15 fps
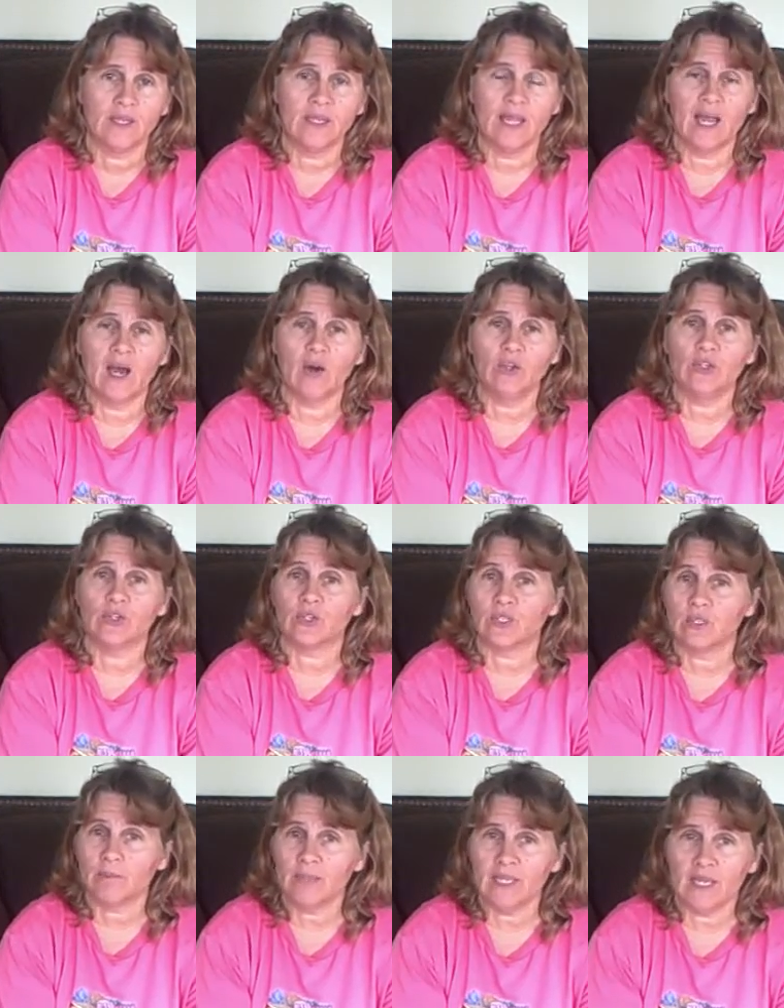Now, you're
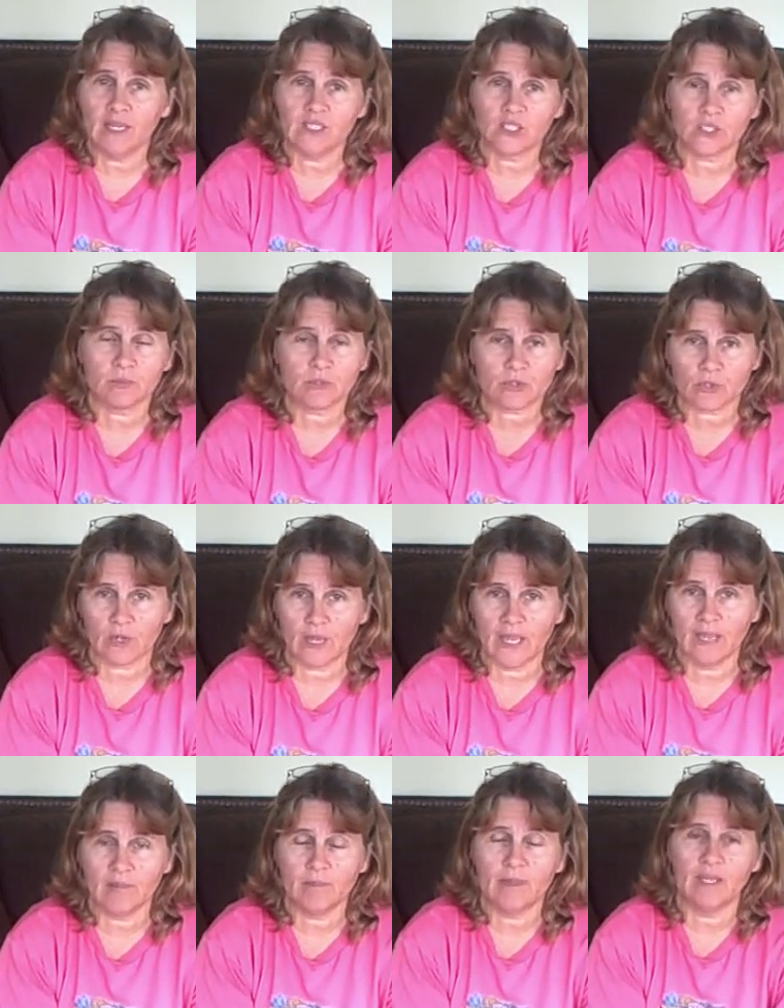going to be
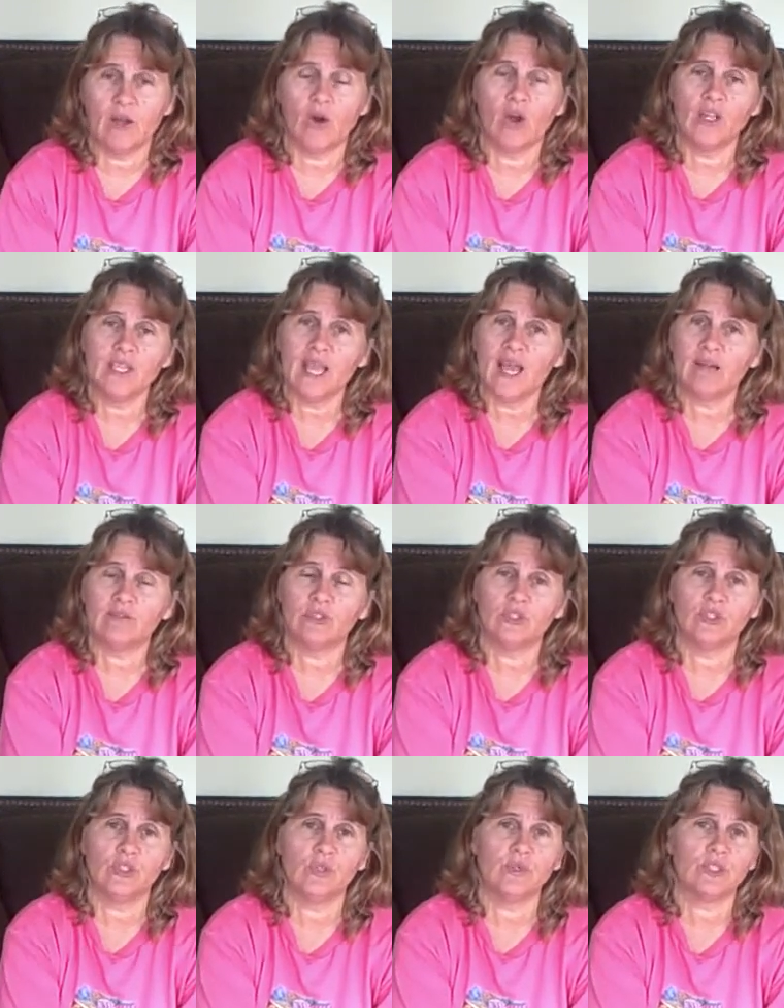unsubscribed, but all you have to
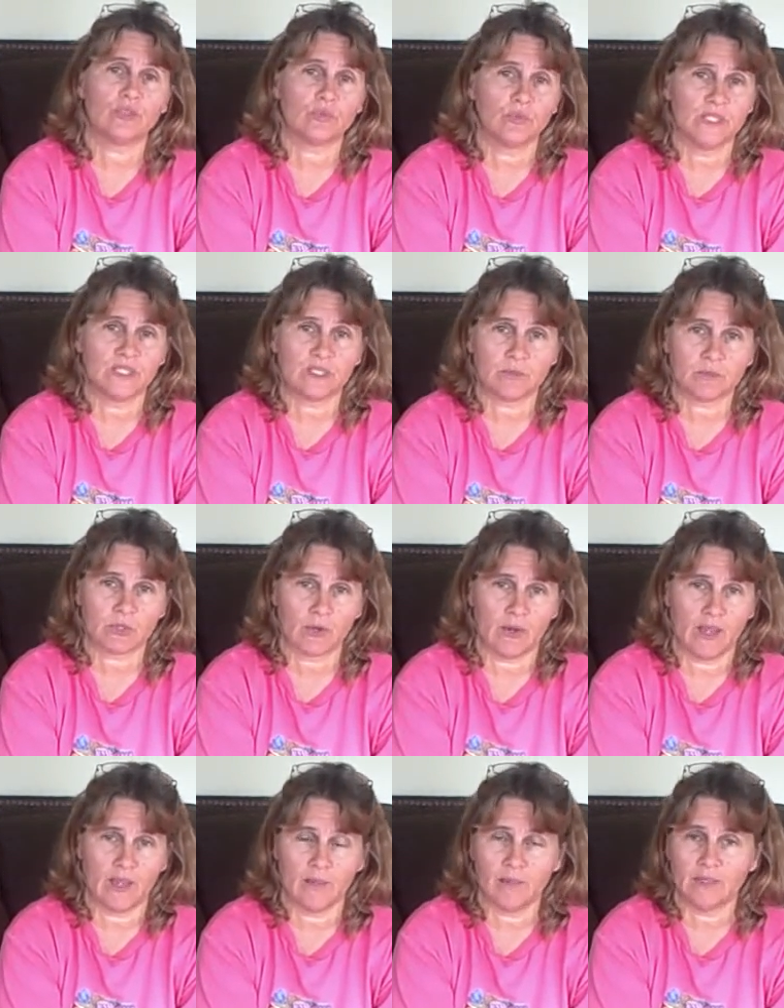do is
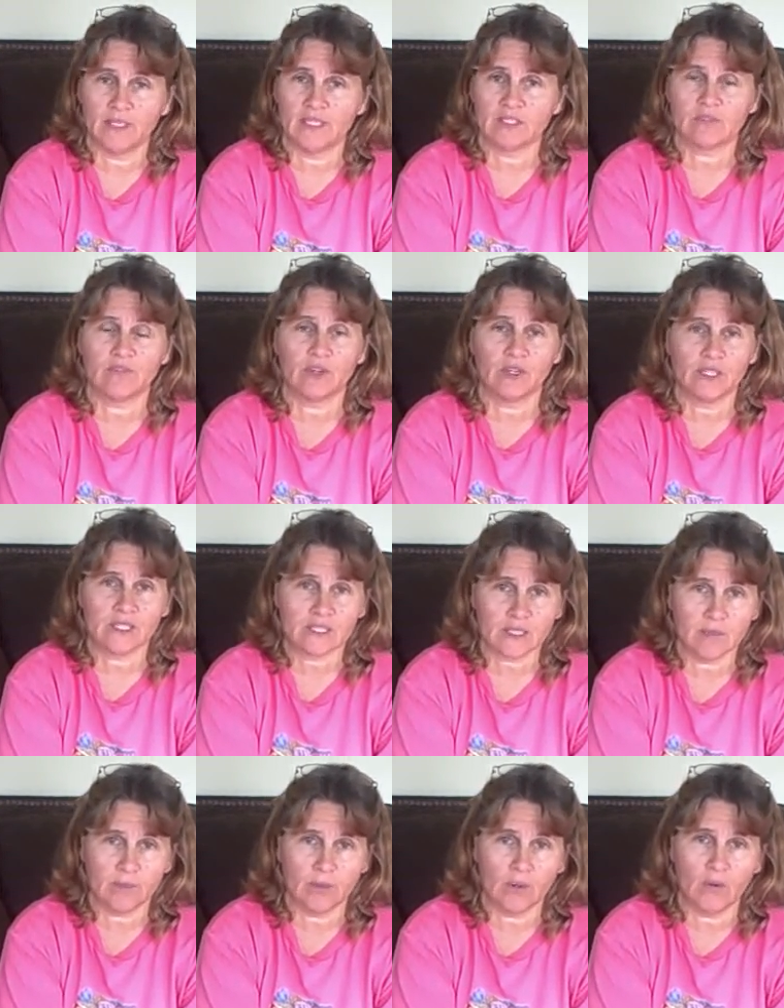resubscribe. It's very
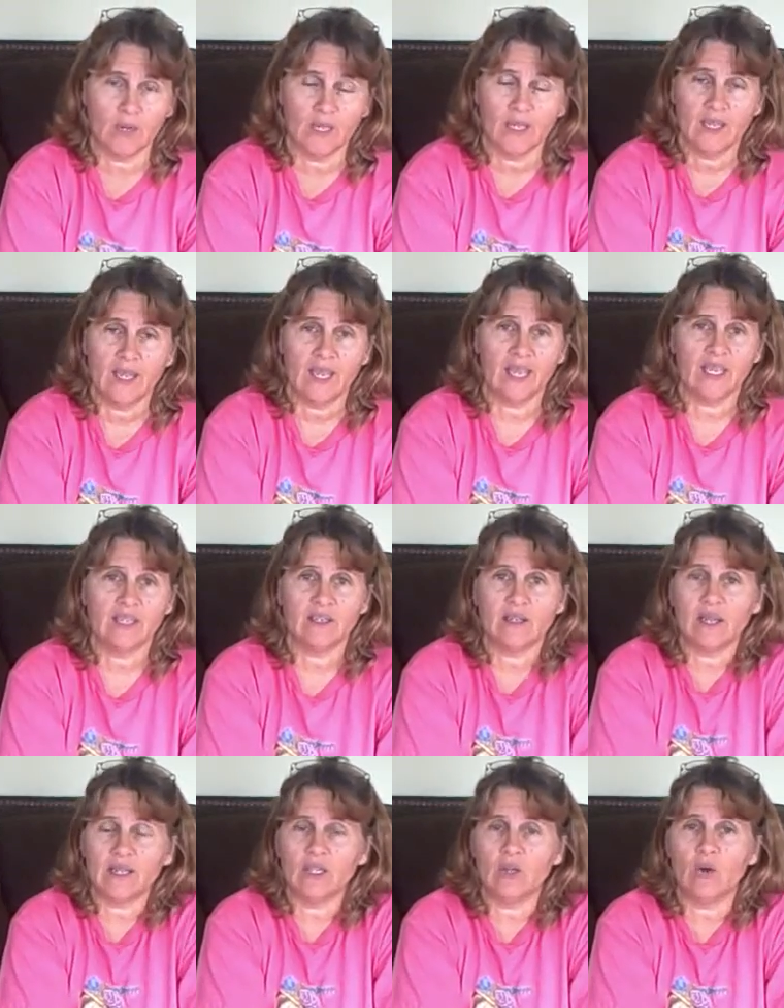simple. And,
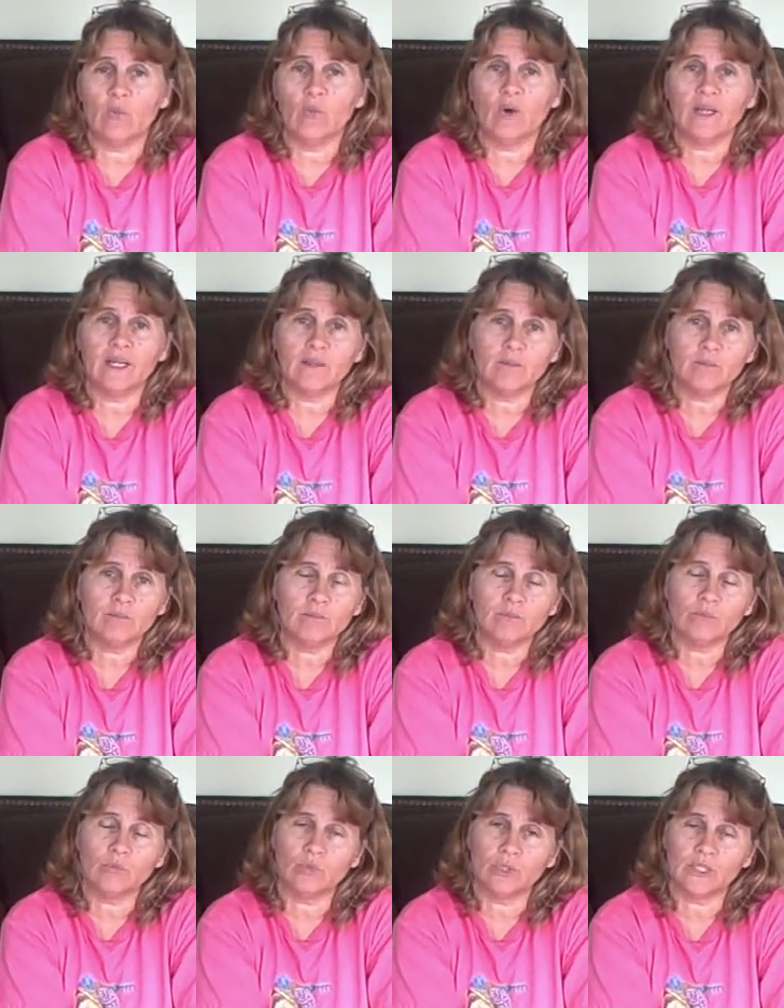you know, what I'm
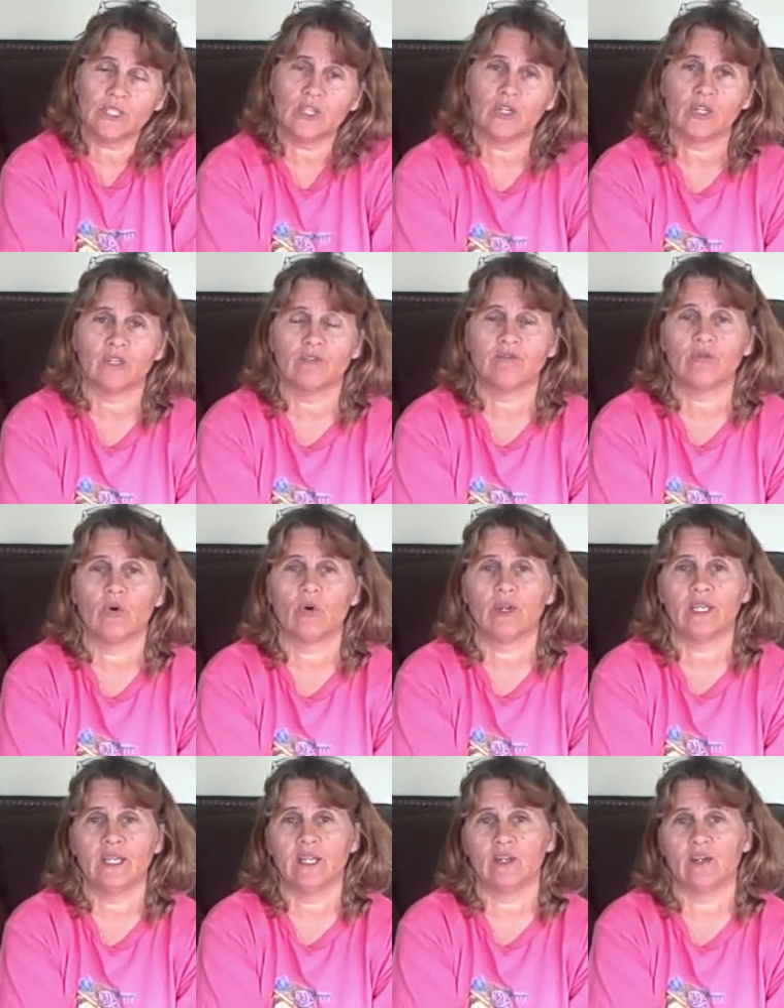really looking
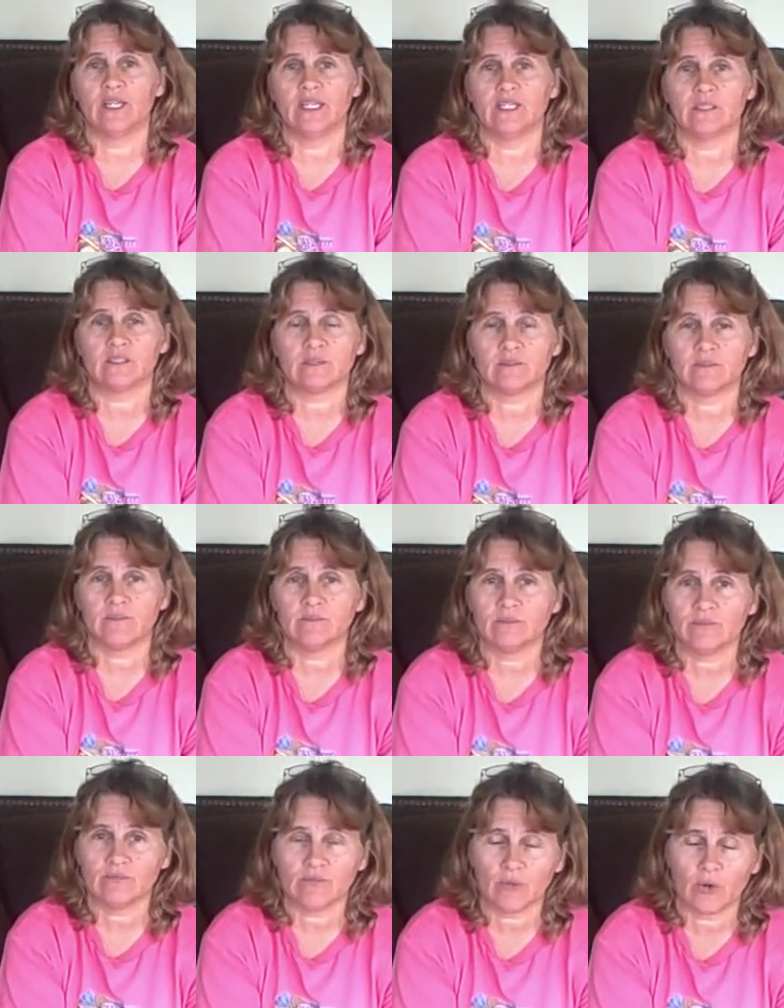for here is
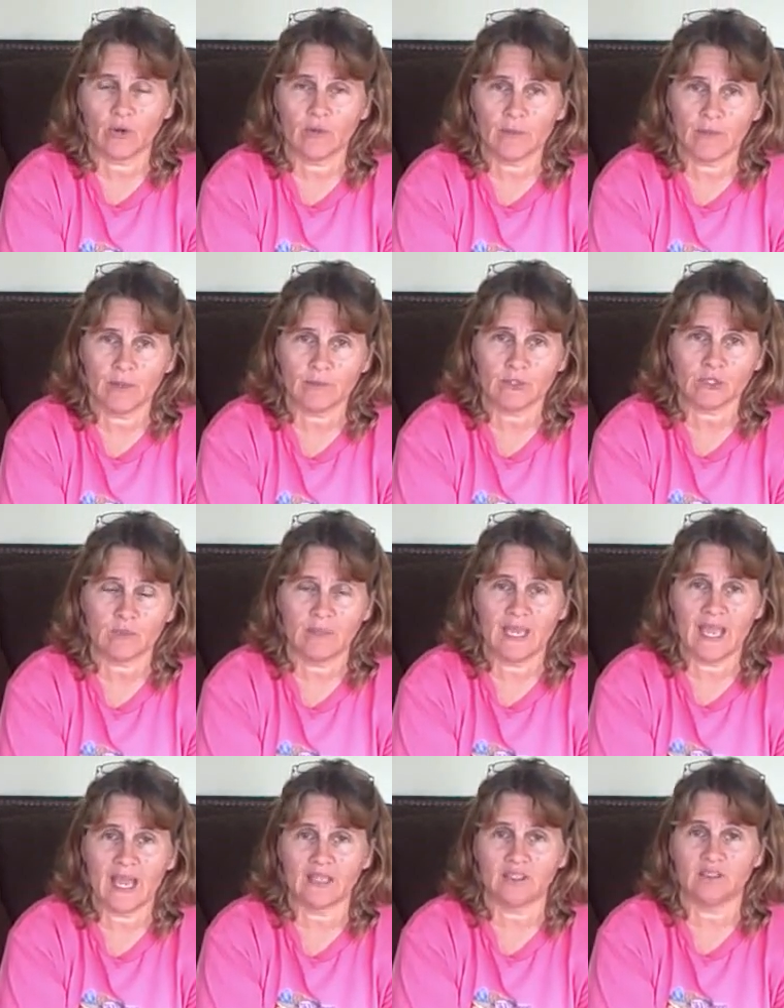for the members to
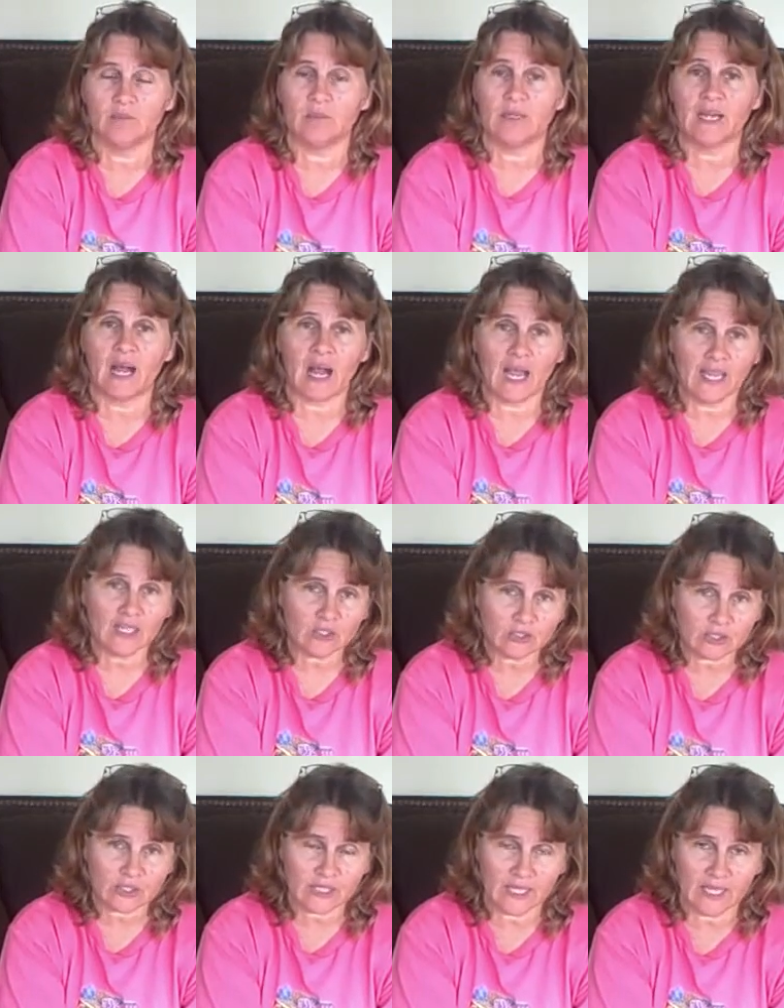be active, but I
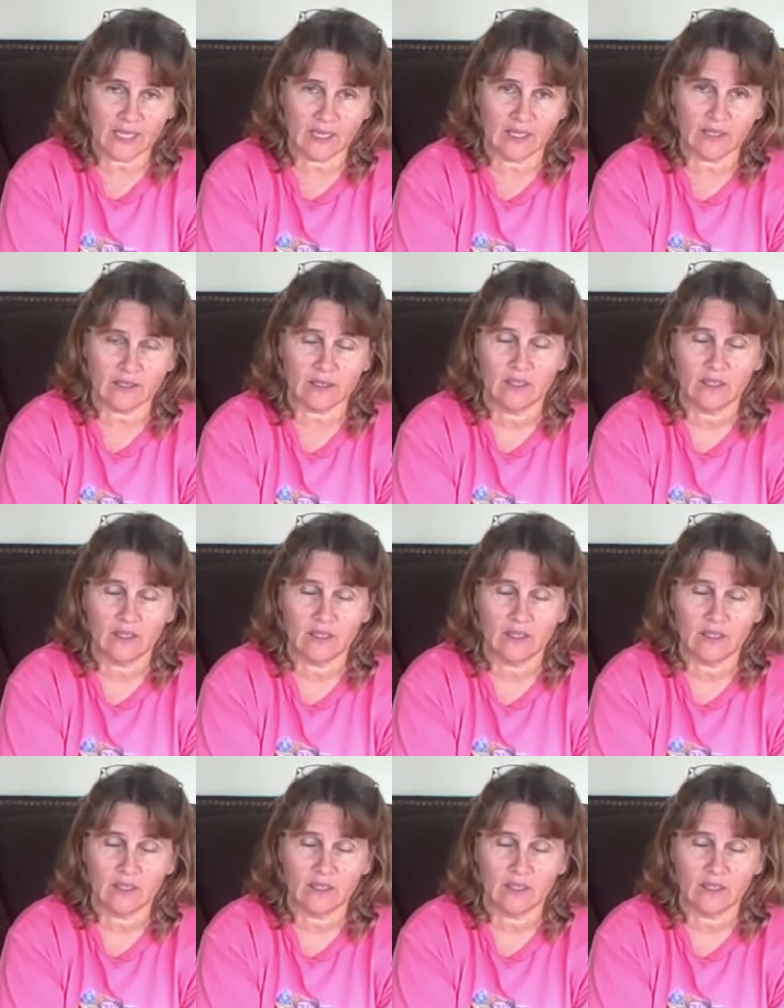understand